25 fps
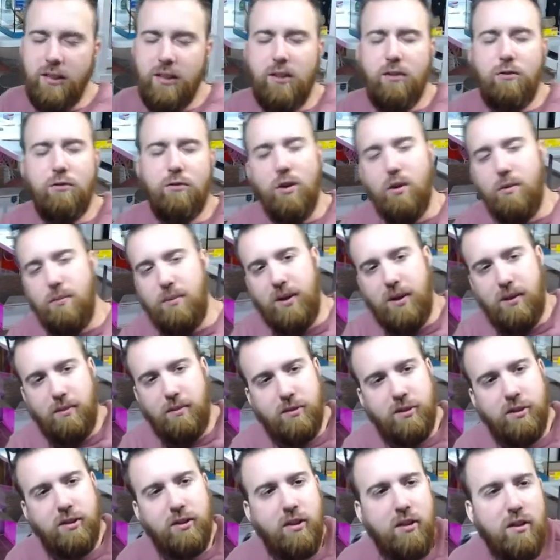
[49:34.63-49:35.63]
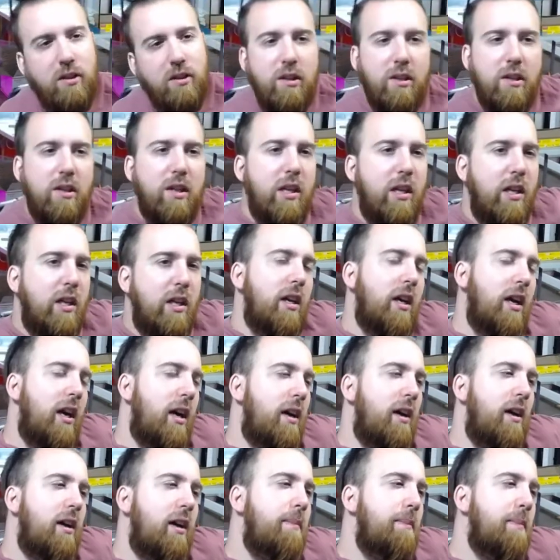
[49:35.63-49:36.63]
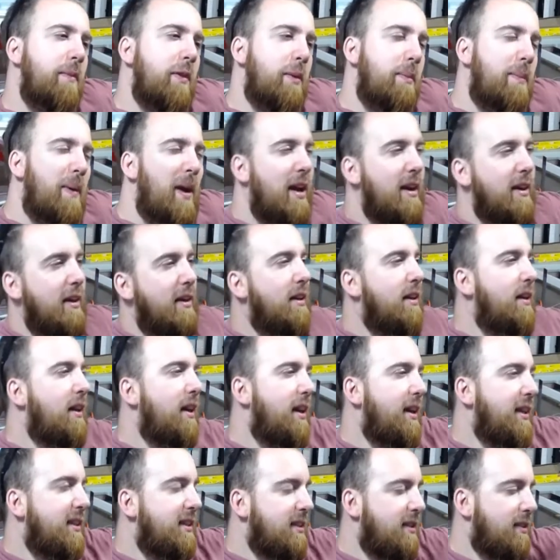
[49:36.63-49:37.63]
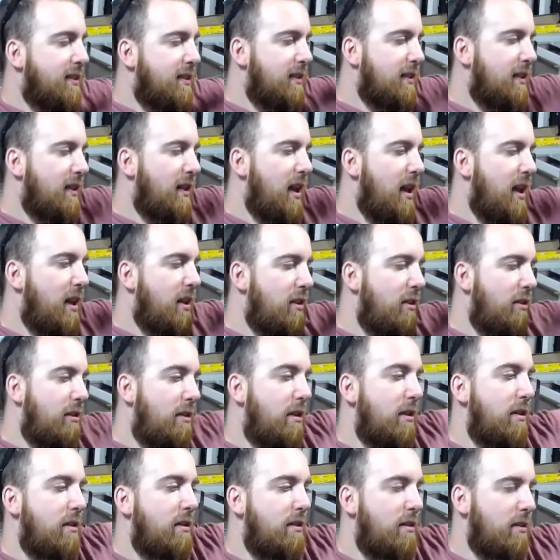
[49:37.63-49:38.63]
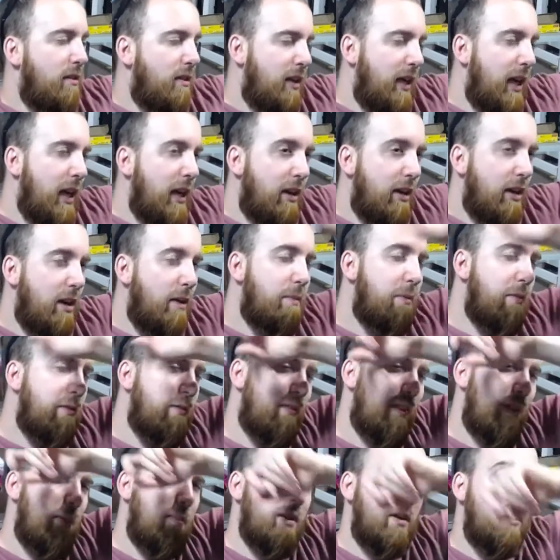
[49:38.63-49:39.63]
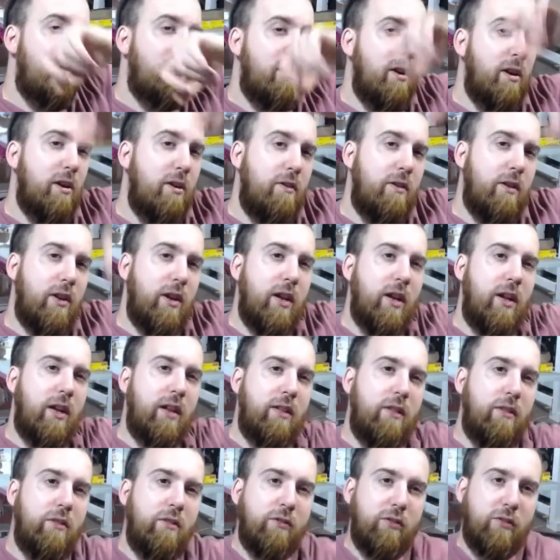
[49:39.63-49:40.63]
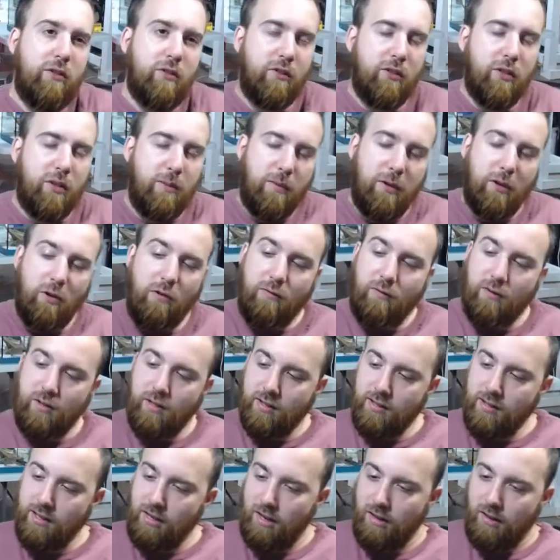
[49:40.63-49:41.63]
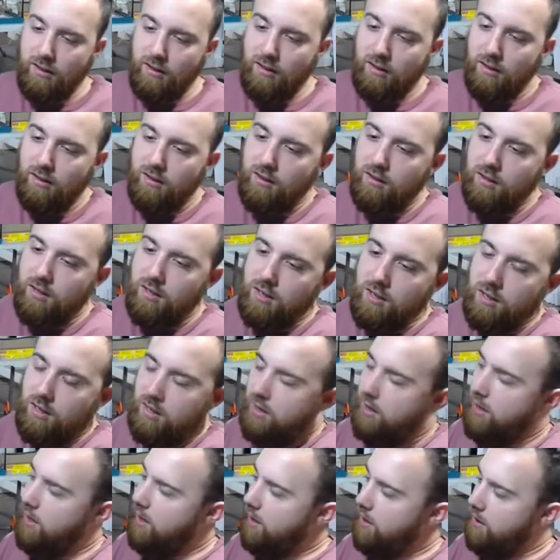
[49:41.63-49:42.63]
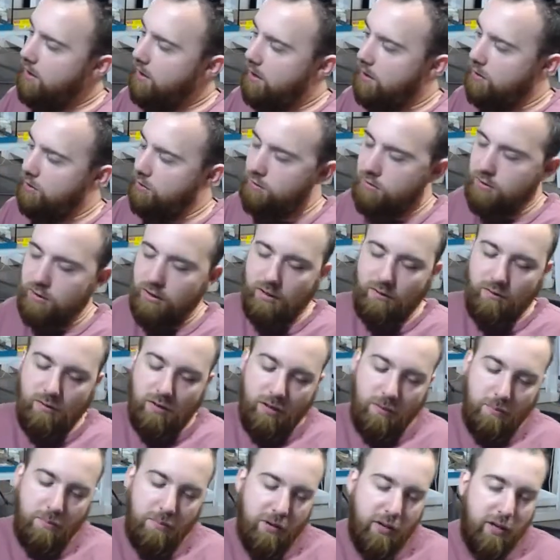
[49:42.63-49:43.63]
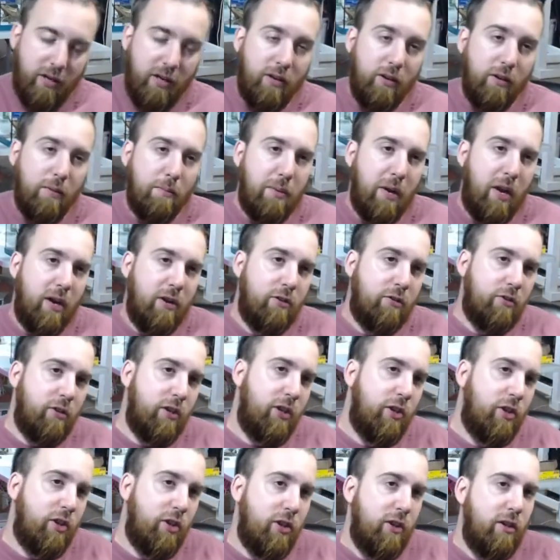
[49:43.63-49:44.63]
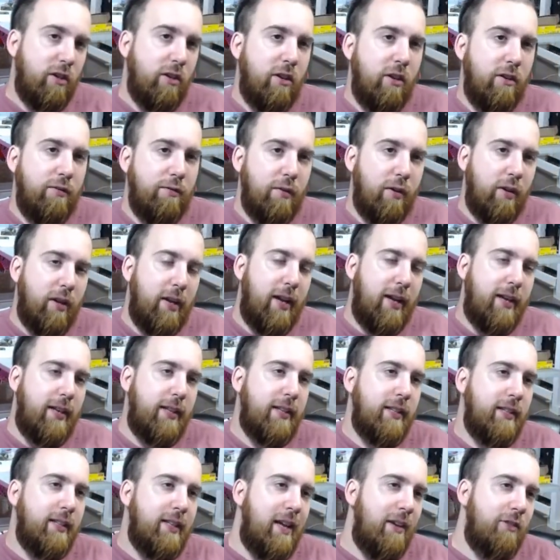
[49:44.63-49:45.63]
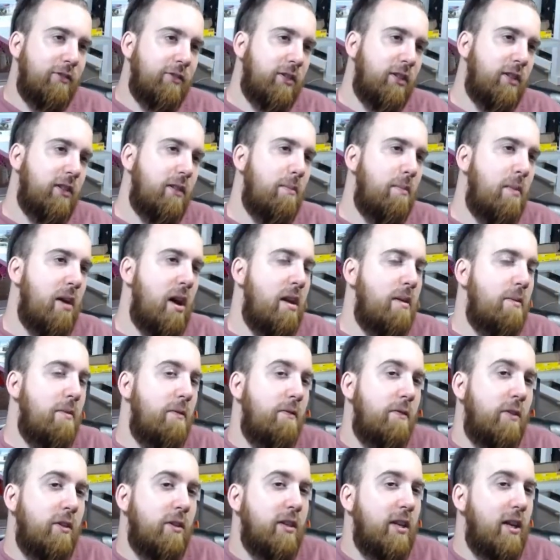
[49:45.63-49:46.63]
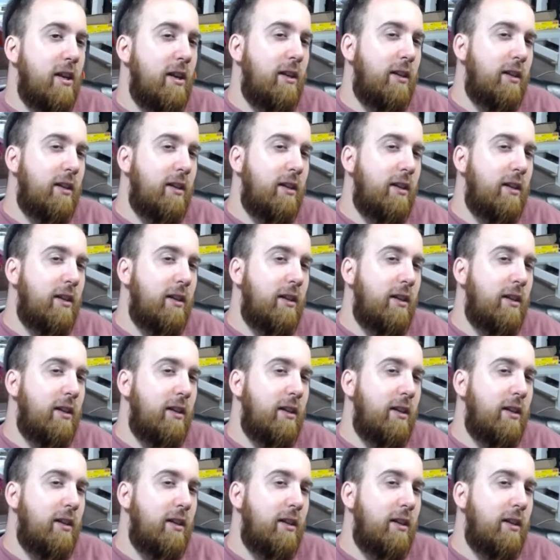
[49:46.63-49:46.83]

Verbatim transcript: GroBeams. Um, they're pendant lights that you can get a couple of them in a row, and those could be over the tank and uh, those will give you a pretty good penetration of light down to the bottom of your tank.